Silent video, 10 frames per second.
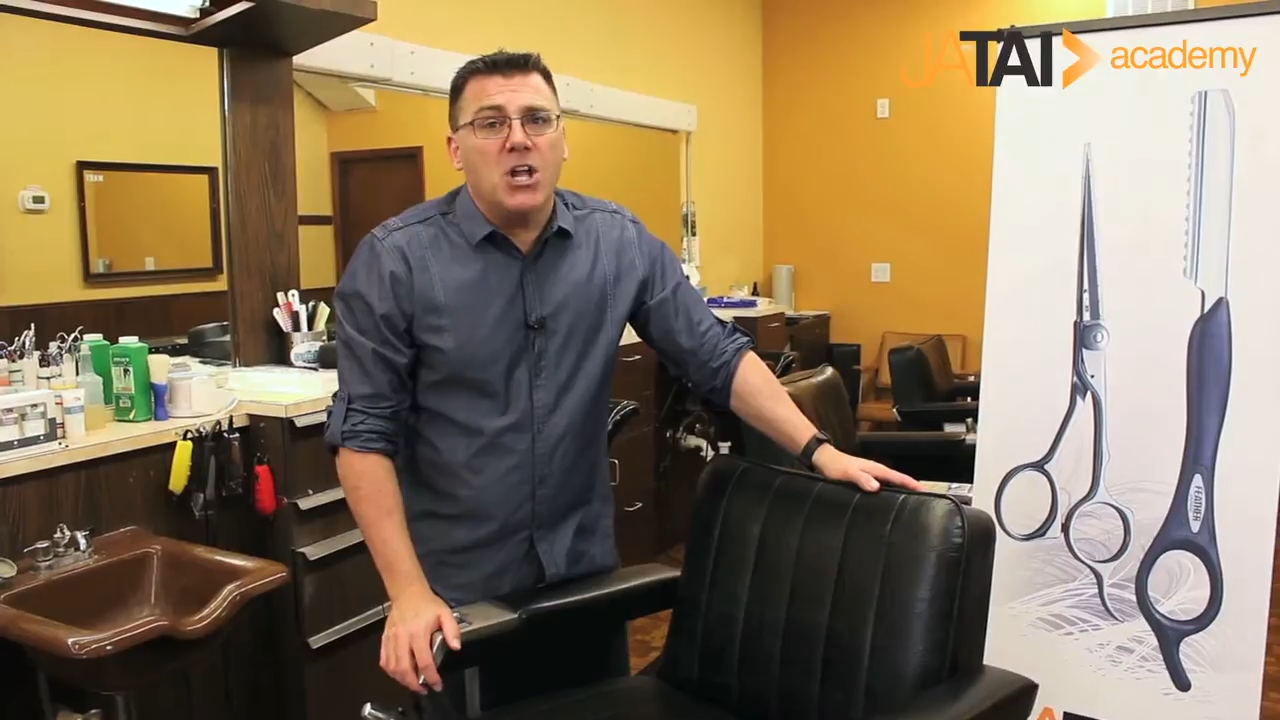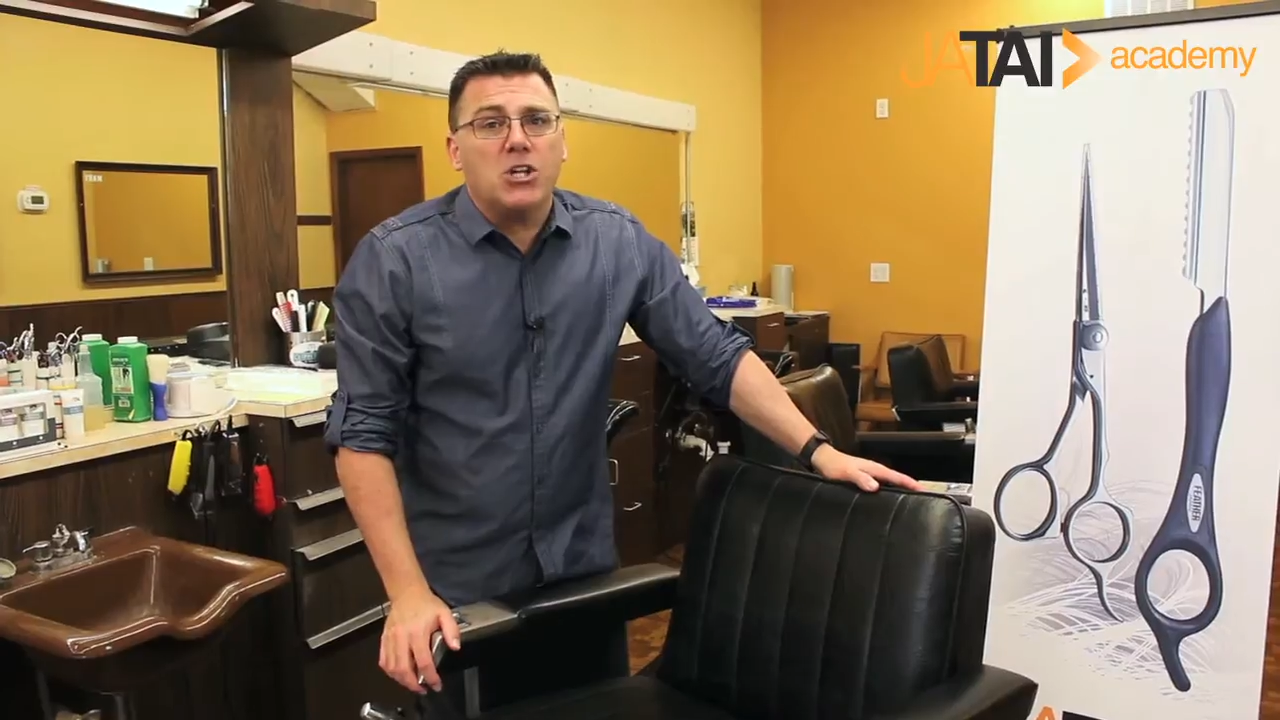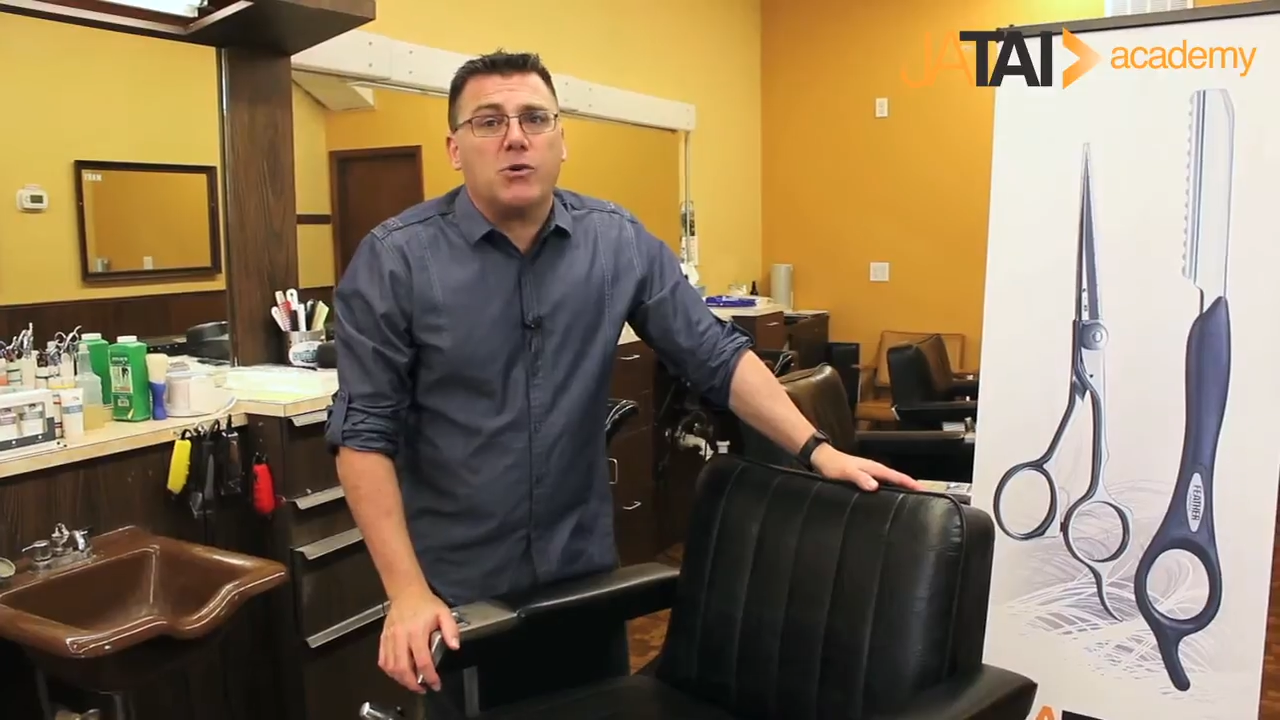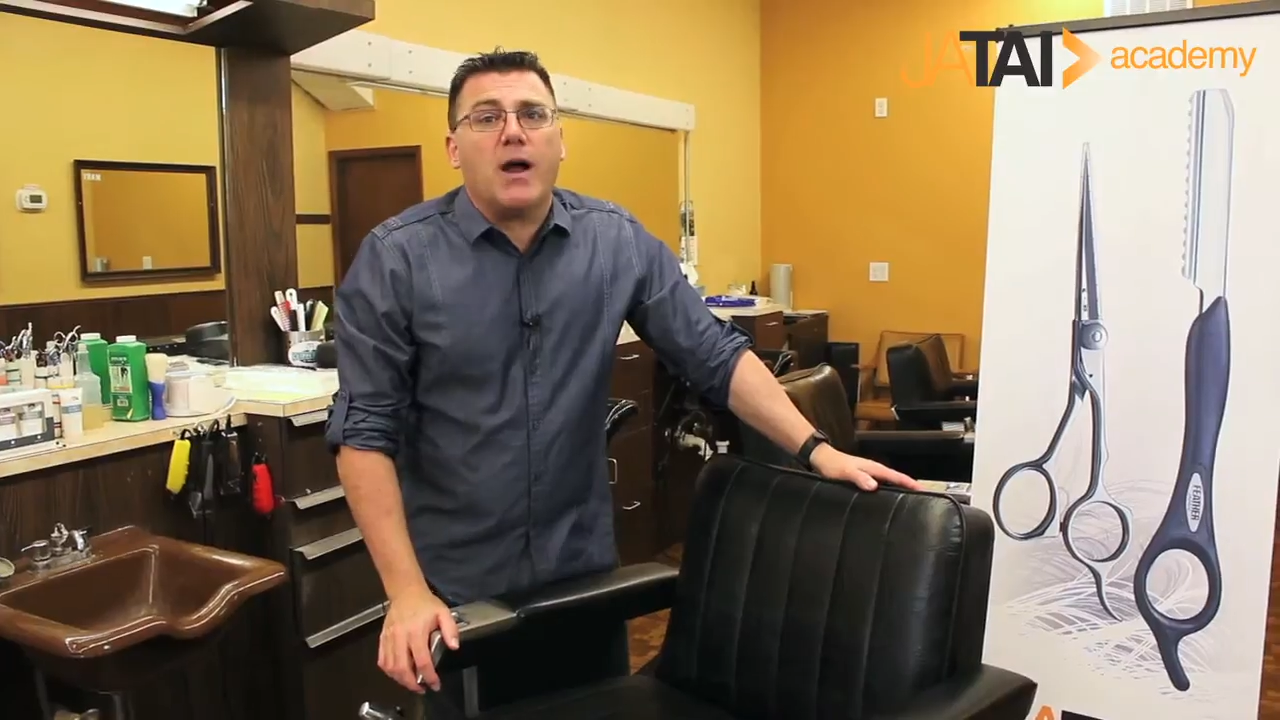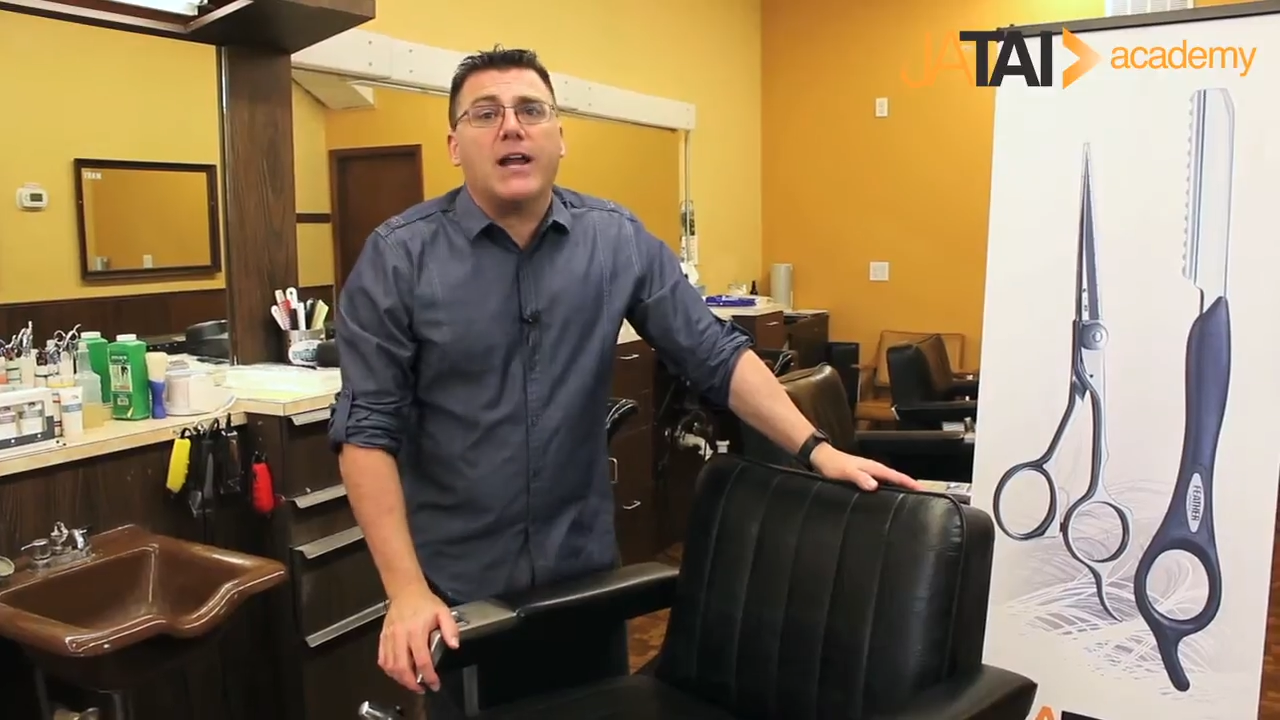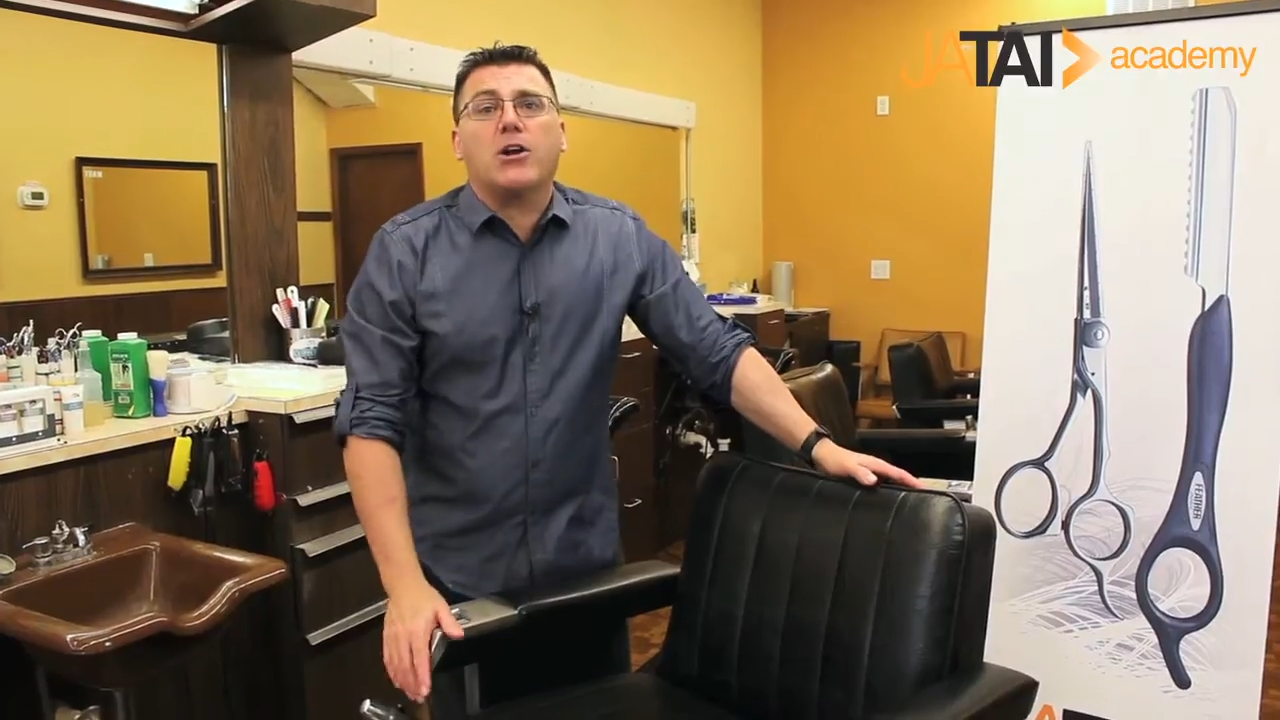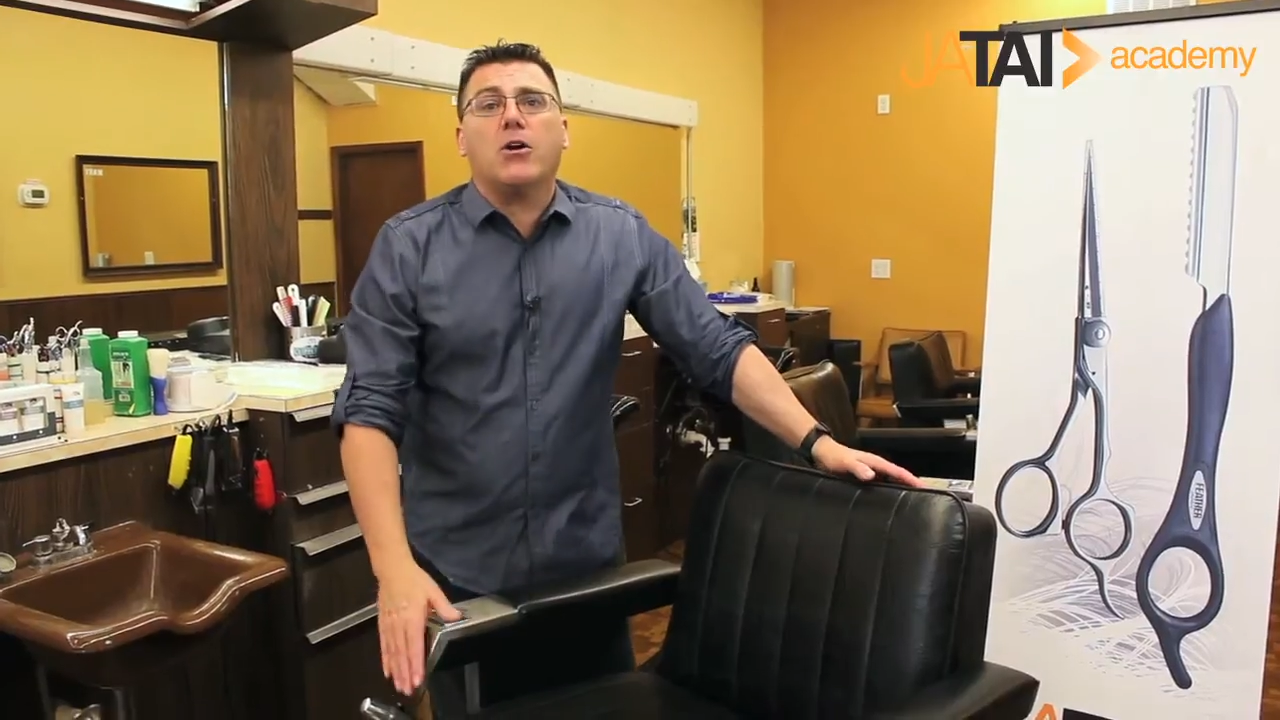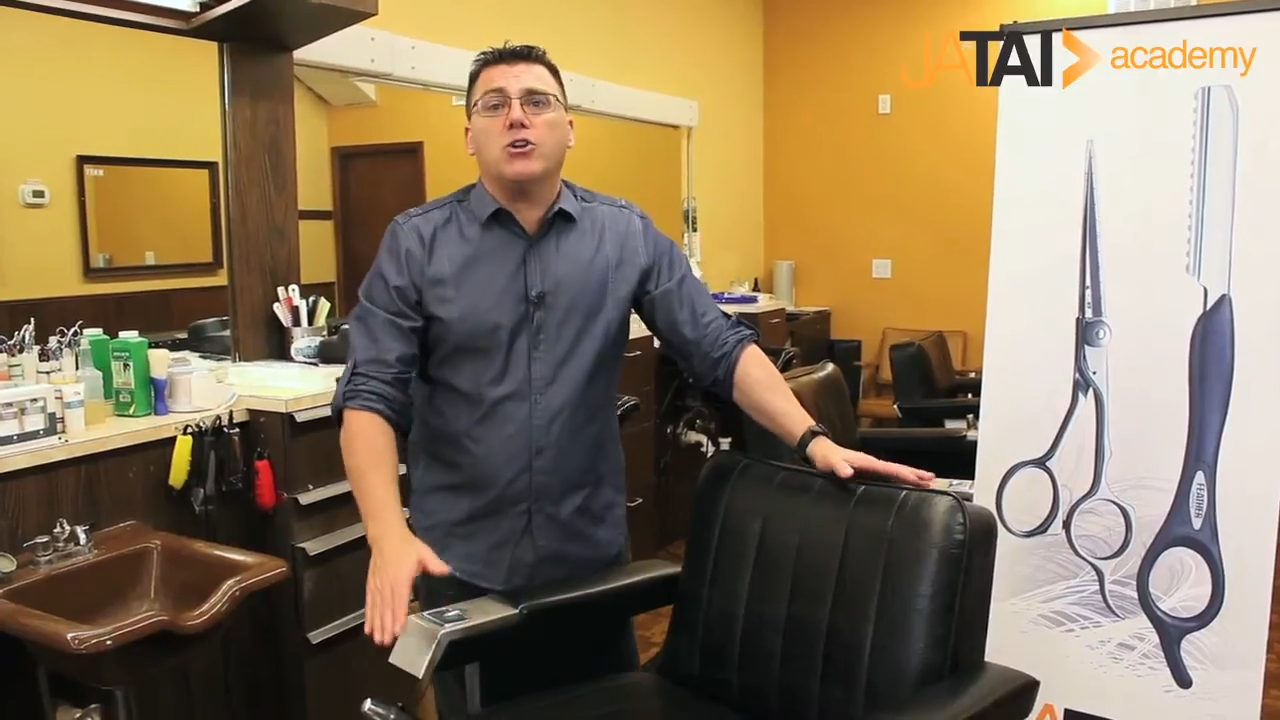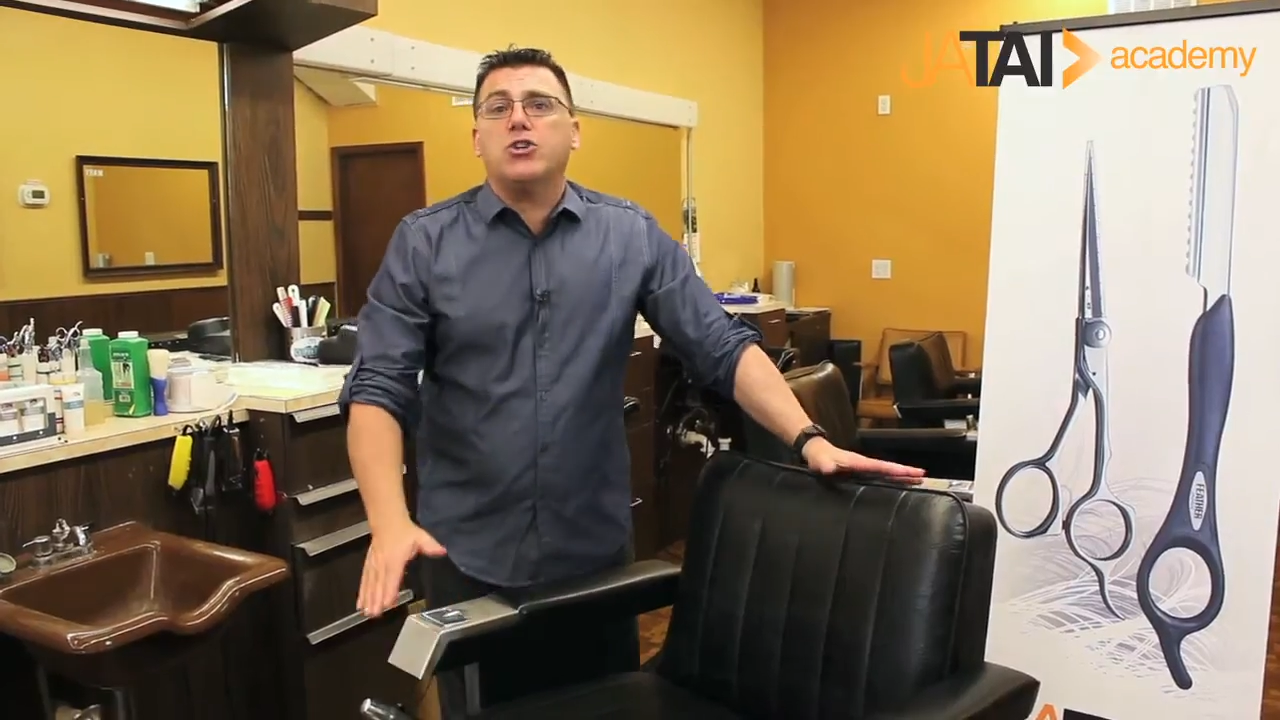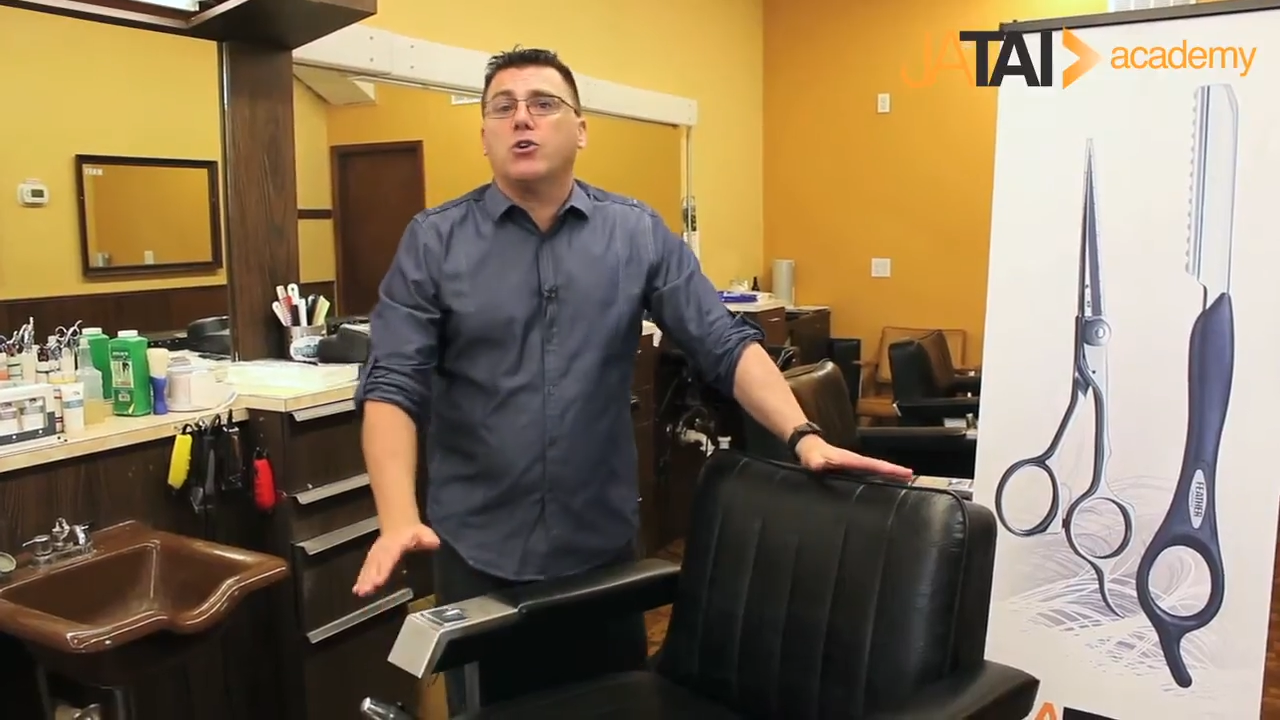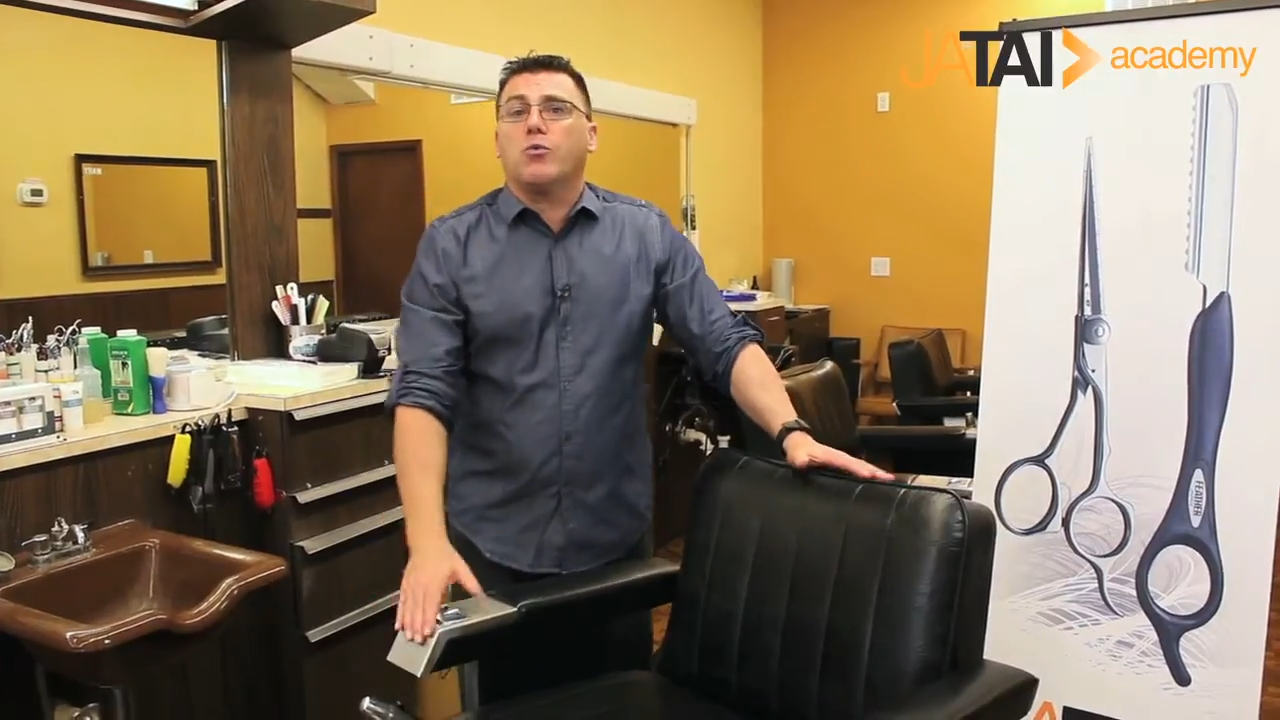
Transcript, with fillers: So I encourage you to